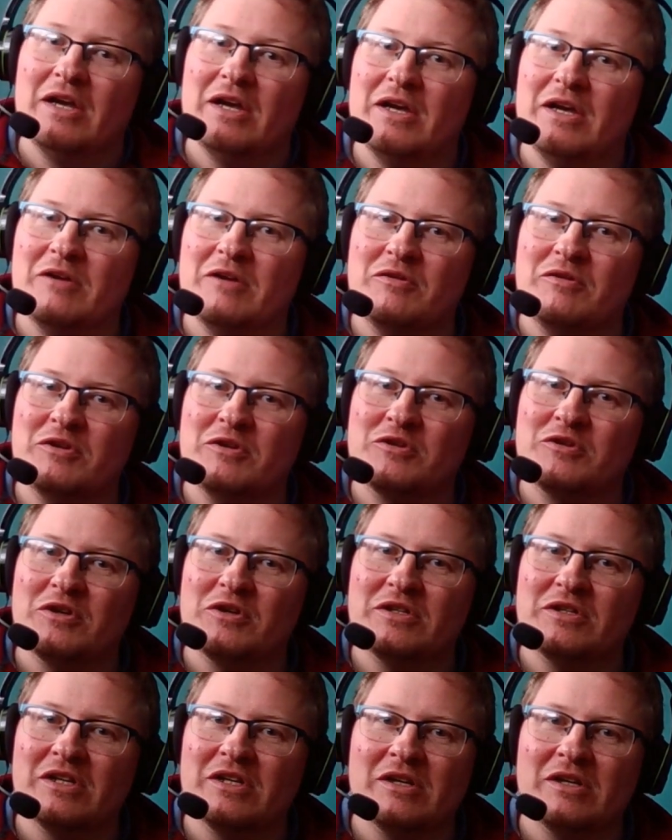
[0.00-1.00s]
If you enjoyed
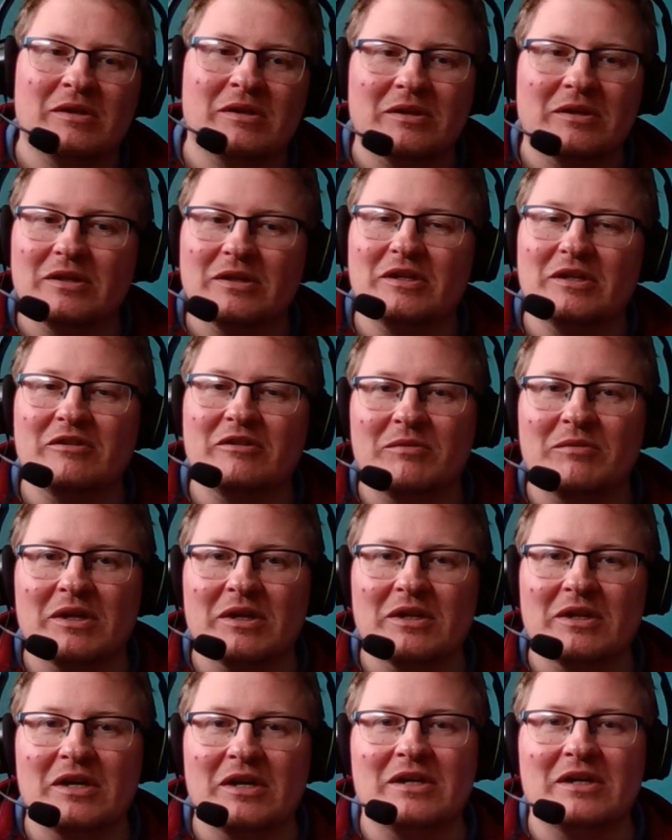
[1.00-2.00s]
it, leave me a
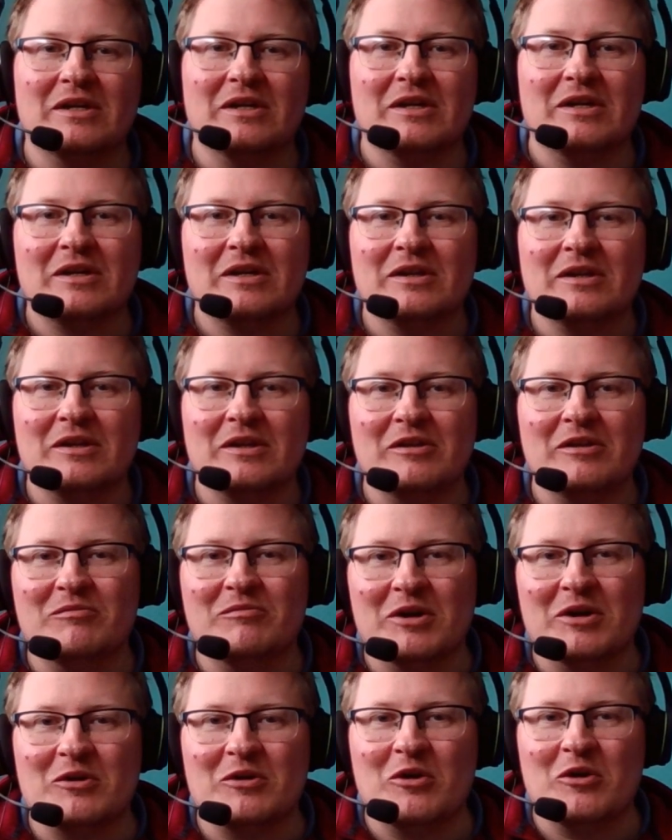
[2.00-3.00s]
like, leave me
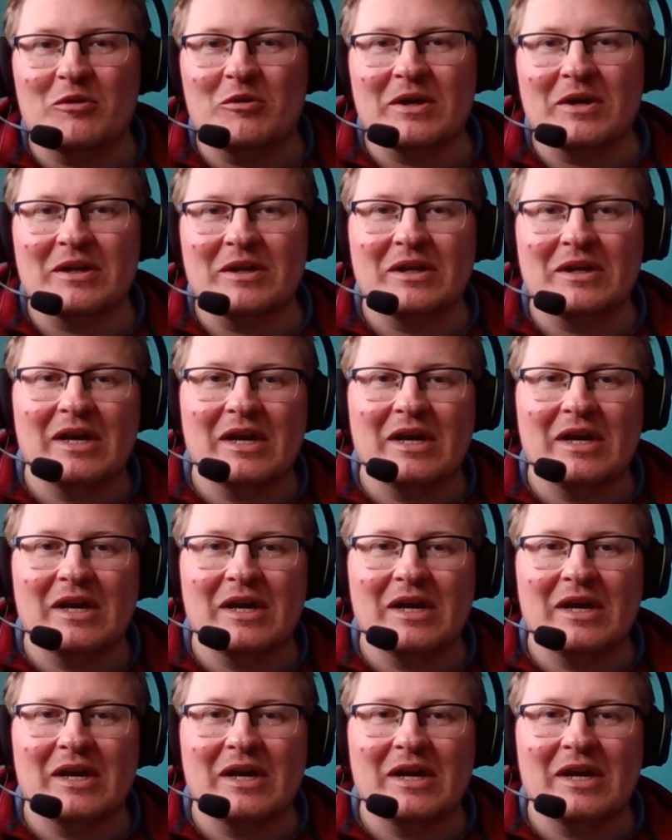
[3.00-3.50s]
a comment,